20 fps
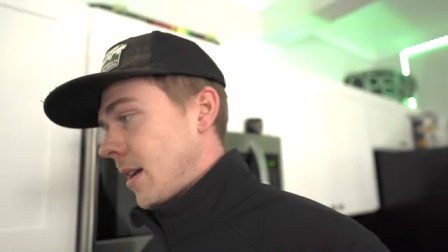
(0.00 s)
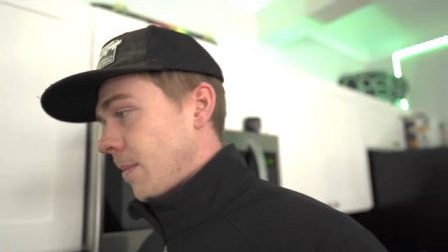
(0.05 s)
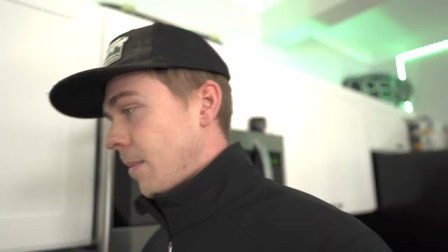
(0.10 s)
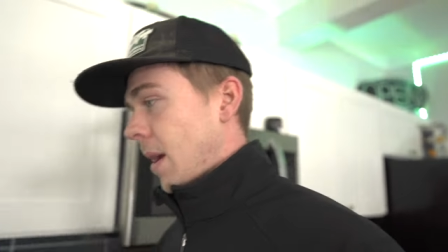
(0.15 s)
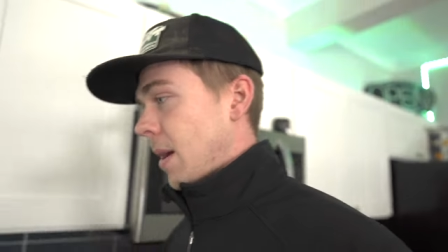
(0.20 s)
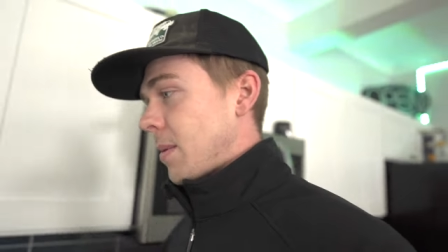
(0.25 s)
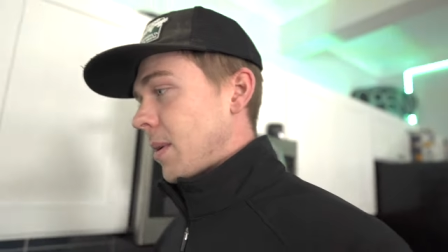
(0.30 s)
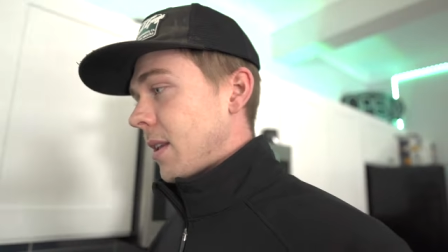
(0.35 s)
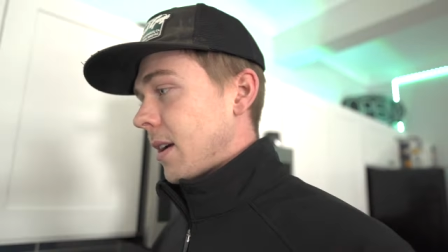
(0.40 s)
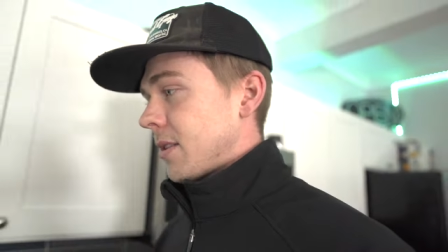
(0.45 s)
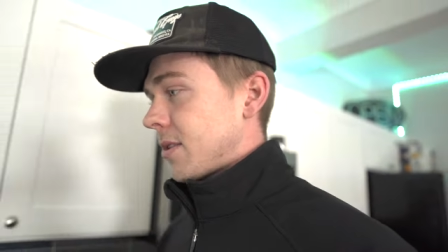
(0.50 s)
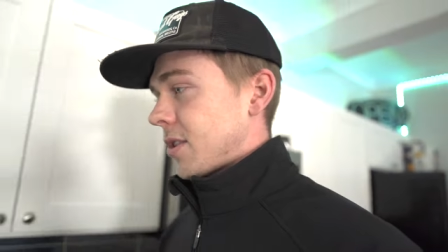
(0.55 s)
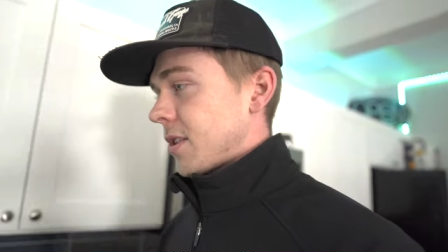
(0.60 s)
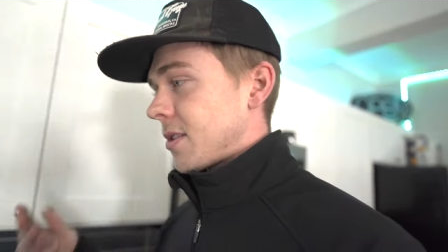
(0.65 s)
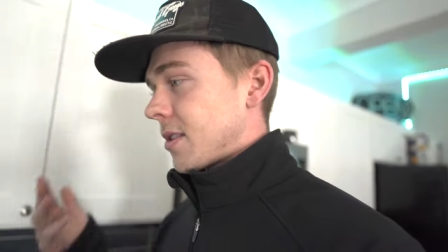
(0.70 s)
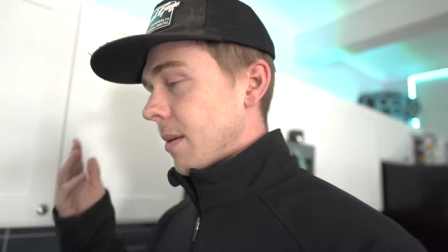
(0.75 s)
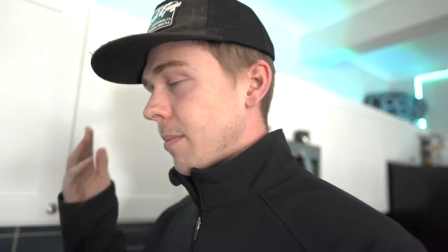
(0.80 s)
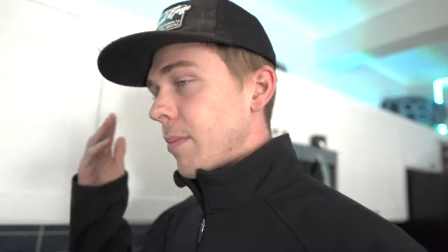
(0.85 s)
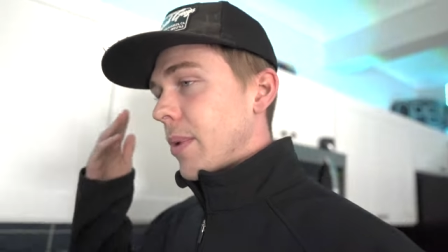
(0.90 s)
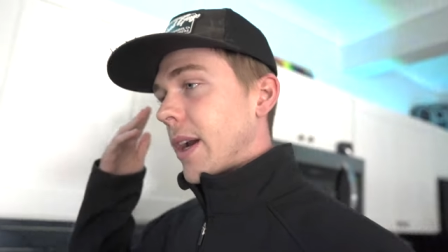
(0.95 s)
maybe there's
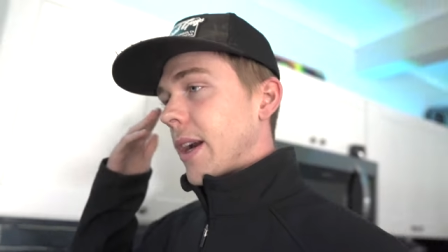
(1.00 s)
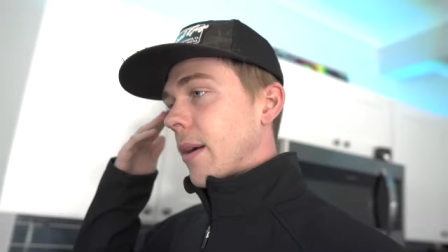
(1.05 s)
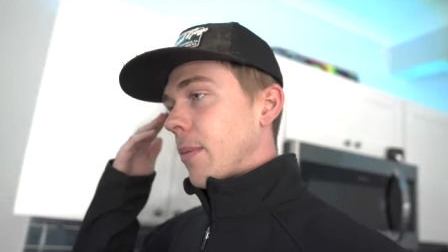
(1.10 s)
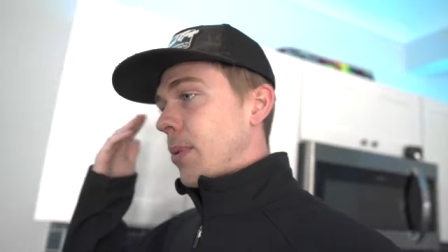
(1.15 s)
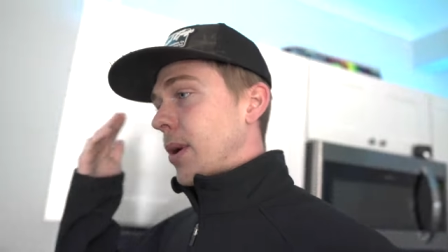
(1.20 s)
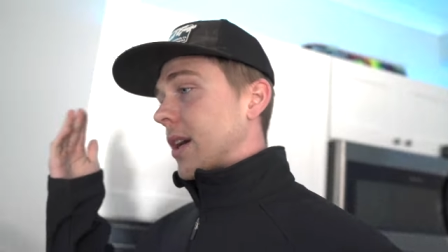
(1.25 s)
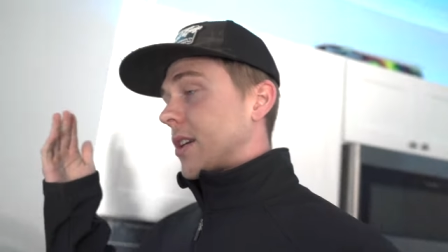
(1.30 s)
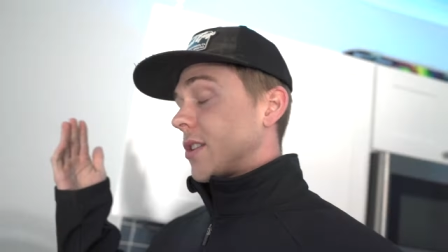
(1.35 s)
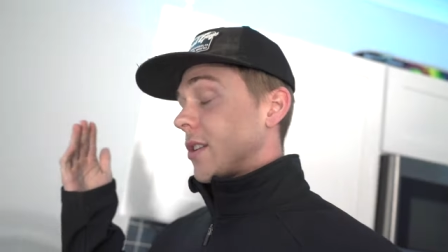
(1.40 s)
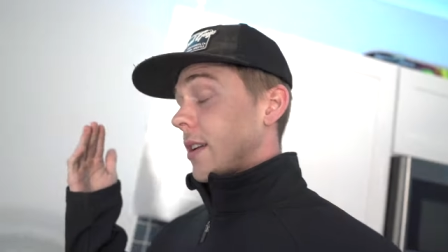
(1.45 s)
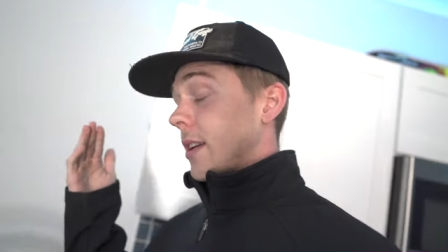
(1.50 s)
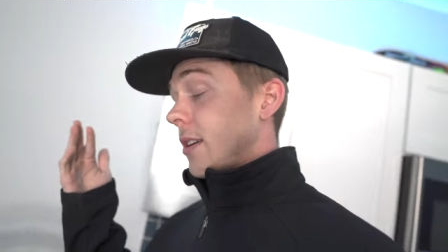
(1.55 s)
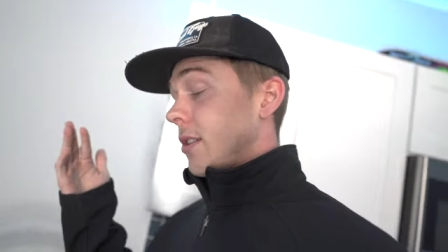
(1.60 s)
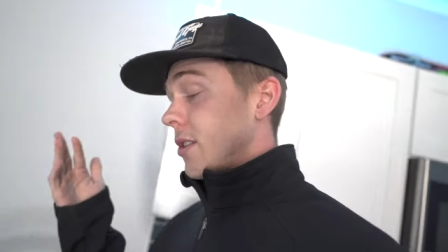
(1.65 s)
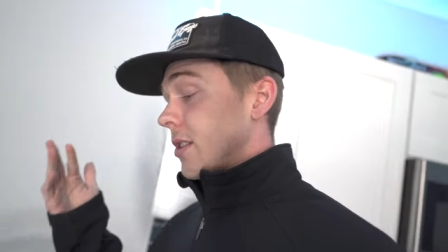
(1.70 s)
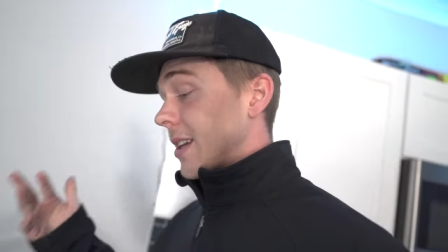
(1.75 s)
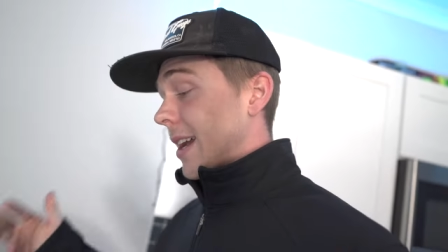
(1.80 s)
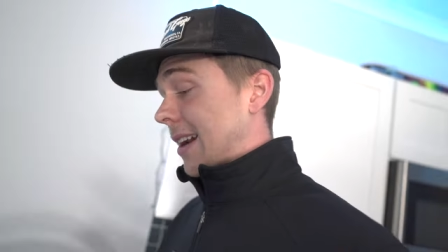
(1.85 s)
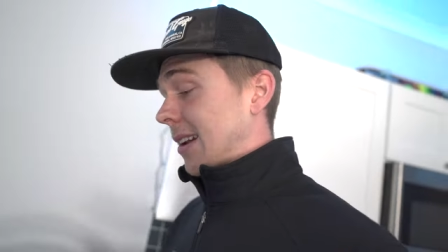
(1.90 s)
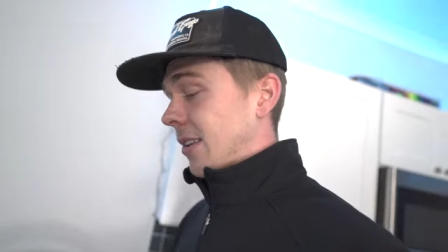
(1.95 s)
just a bigger picture, and you
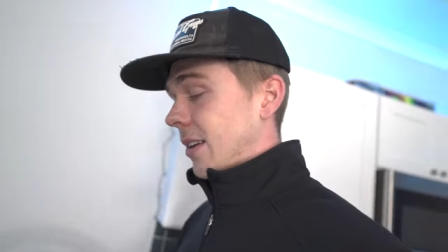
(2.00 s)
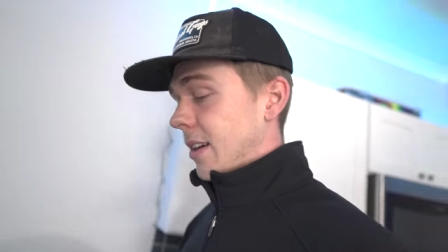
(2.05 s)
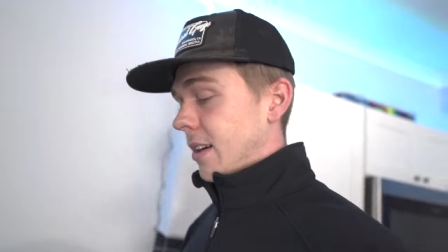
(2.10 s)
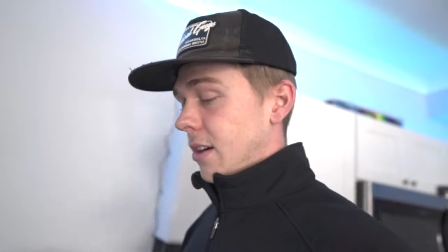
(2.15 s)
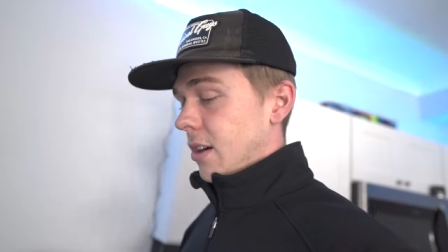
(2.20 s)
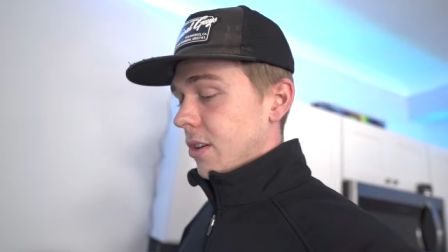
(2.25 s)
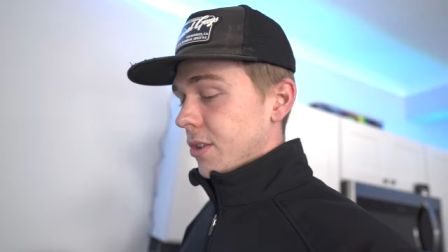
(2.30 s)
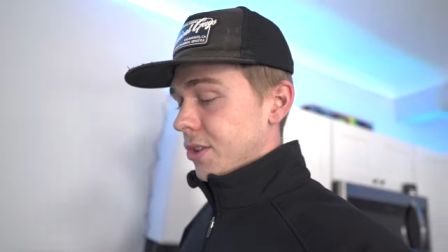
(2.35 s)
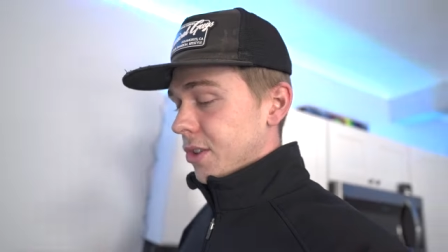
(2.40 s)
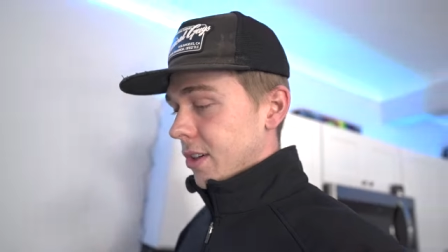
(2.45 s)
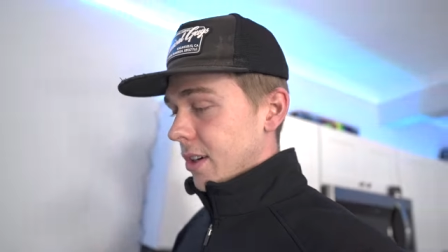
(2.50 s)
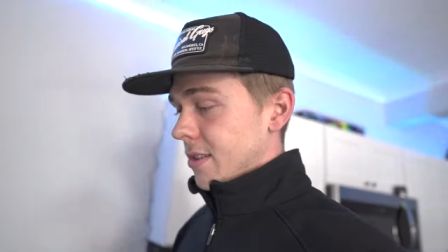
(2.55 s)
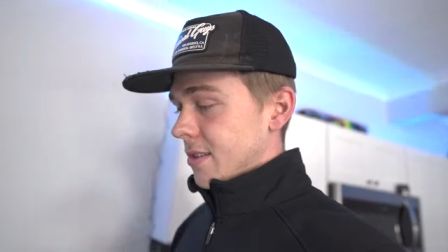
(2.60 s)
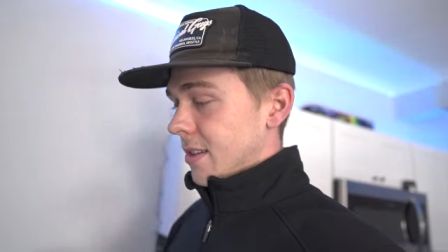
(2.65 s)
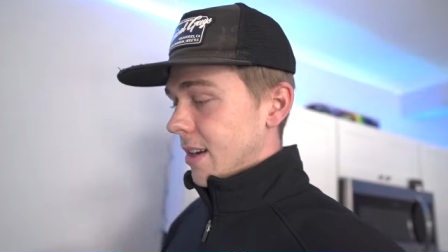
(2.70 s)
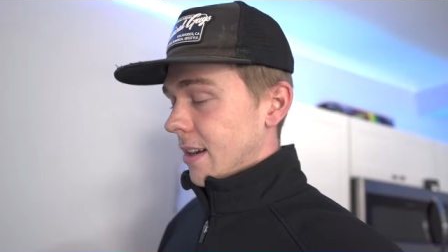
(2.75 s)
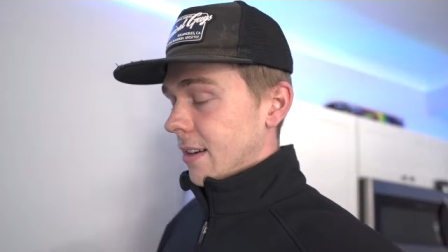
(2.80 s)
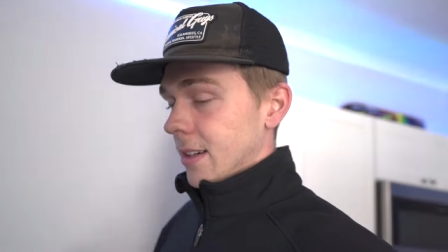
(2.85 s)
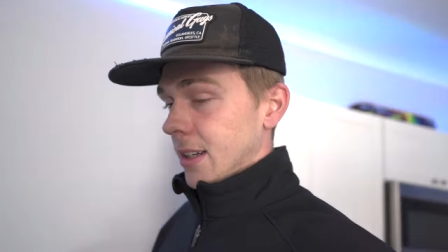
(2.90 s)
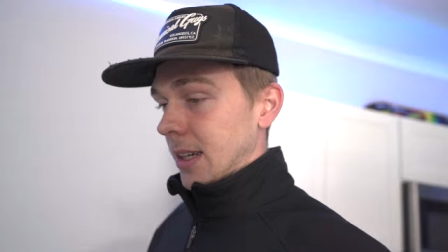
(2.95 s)
just got to let it all
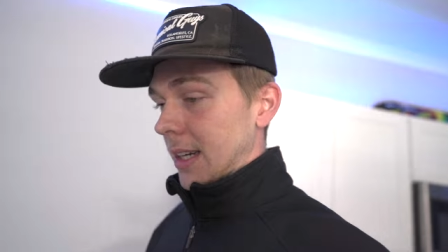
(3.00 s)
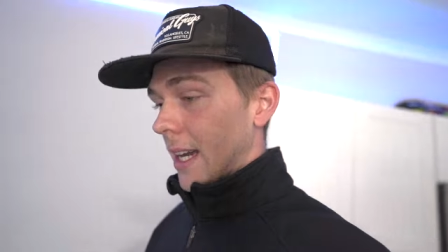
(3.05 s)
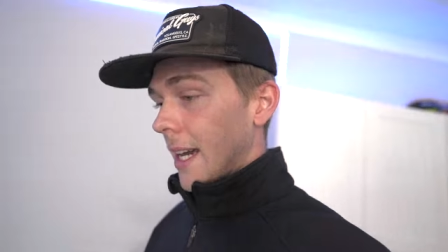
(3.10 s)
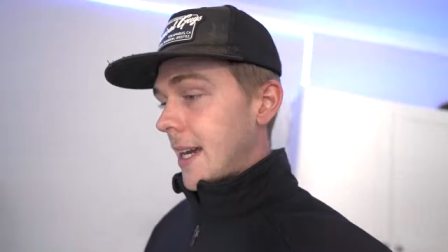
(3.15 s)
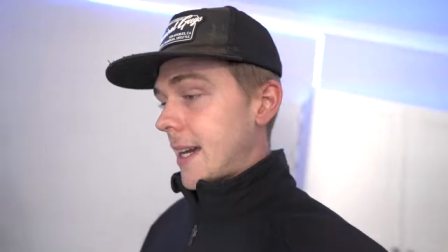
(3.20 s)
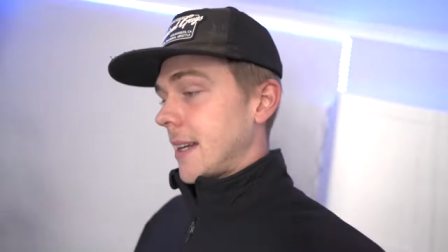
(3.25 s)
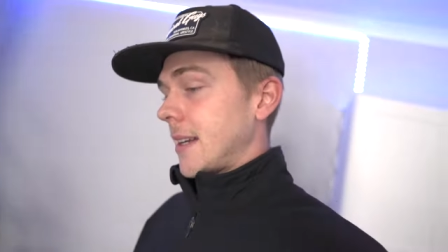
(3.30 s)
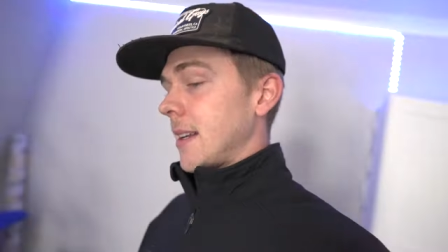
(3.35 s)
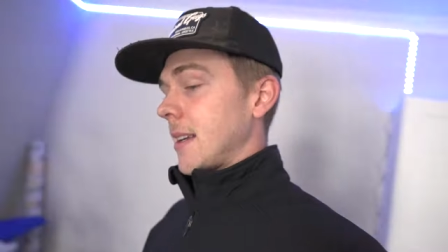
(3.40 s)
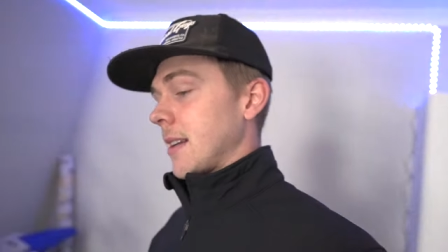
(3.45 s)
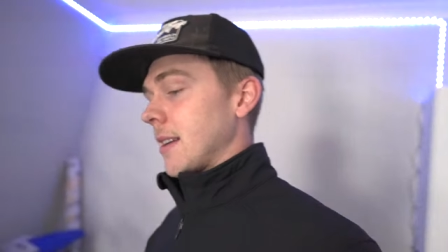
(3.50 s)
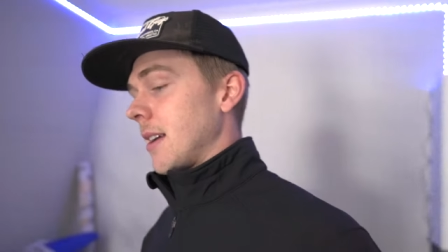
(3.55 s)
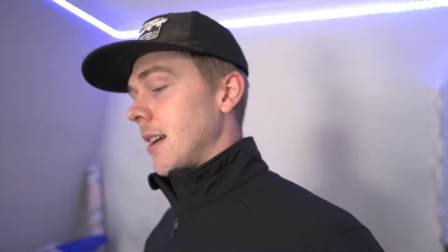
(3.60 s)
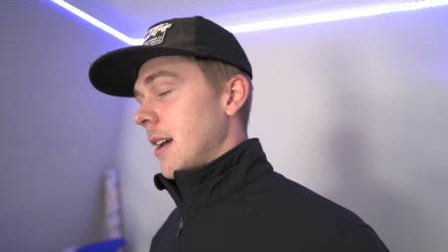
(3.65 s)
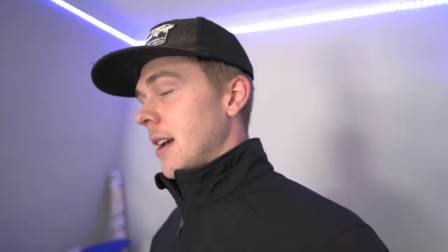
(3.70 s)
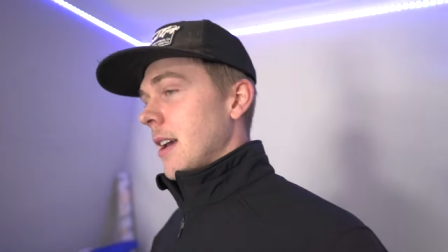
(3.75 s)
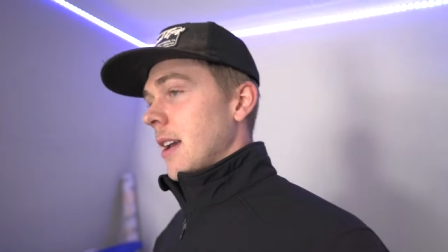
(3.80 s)
trust out to God, and